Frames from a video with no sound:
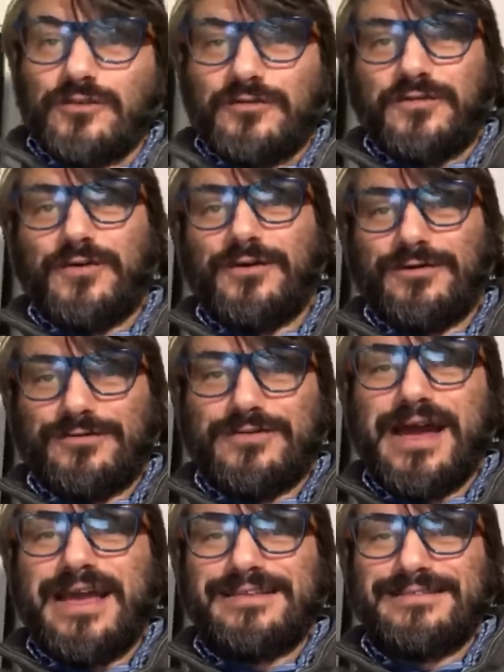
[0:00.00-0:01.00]
the floor,
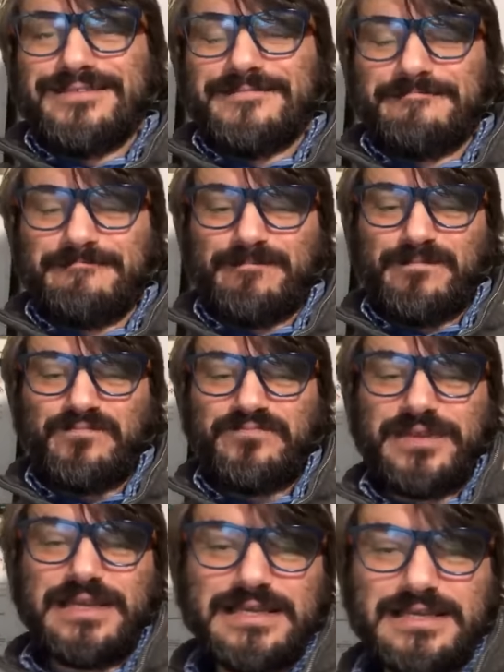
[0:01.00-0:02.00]
right?
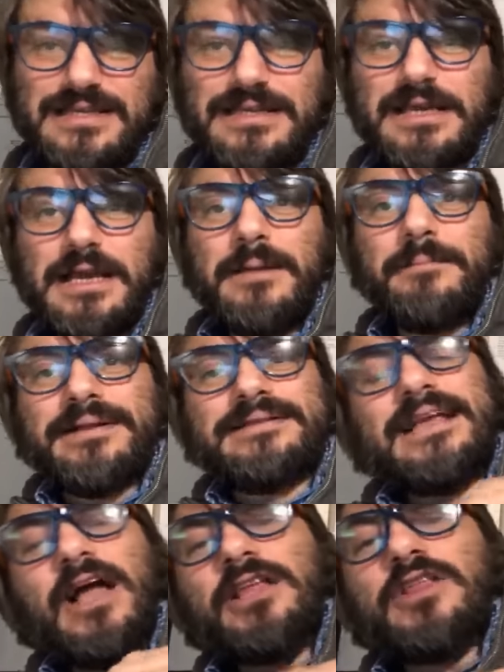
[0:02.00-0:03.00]
But
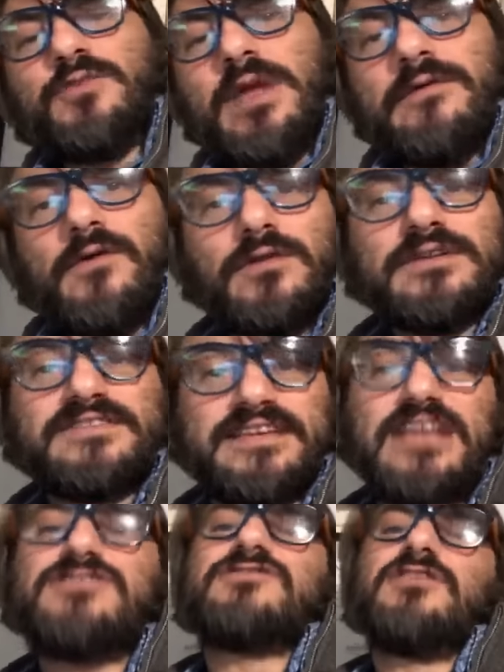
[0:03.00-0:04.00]
now that we have all the
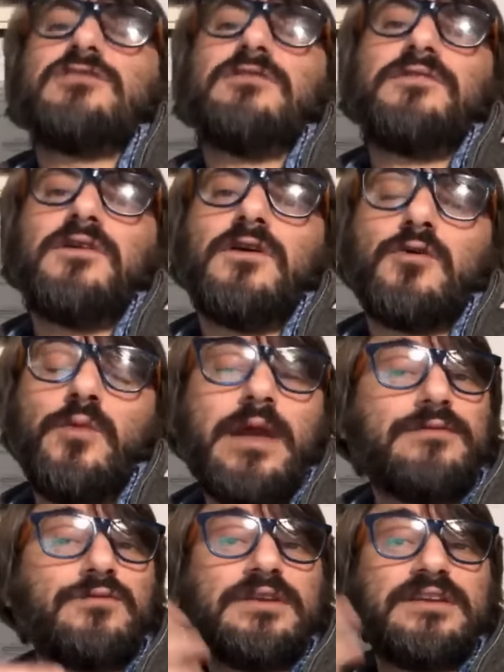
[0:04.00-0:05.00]
sketches on the floor, we
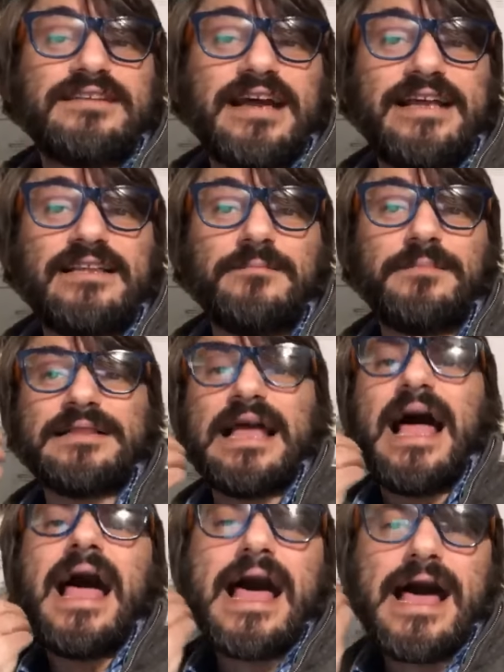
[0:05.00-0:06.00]
have to decide, but
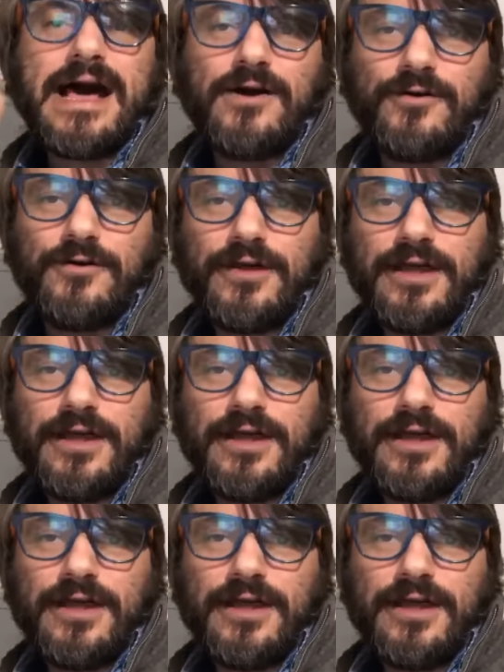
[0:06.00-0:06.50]
how